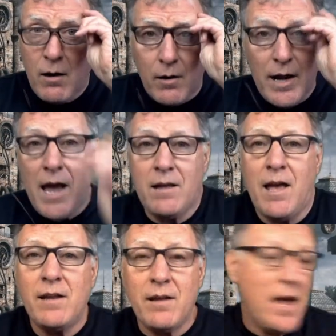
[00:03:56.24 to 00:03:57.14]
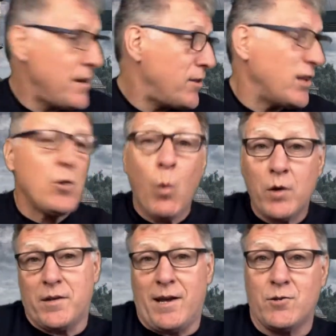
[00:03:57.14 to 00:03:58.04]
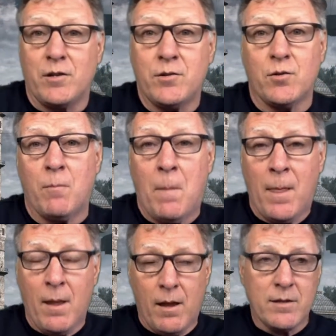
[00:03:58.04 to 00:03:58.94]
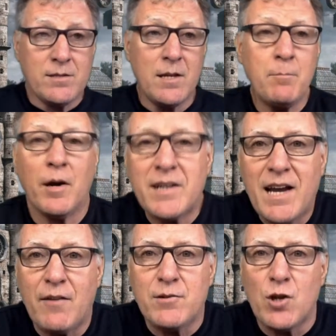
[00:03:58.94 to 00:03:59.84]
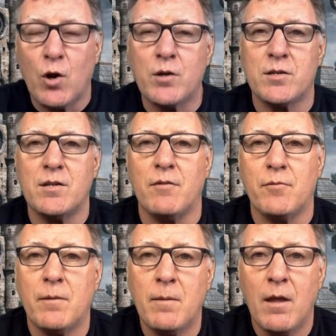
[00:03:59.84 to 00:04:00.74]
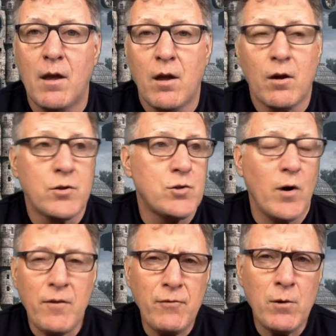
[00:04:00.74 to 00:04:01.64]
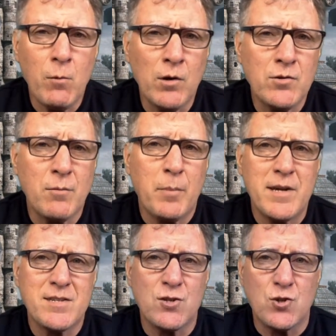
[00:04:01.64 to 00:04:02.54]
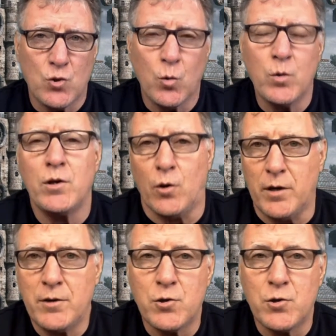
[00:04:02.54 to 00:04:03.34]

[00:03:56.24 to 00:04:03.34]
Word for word: or anything you want actually. So steampunk covers a lot of stuff. So if you want to base a story on it,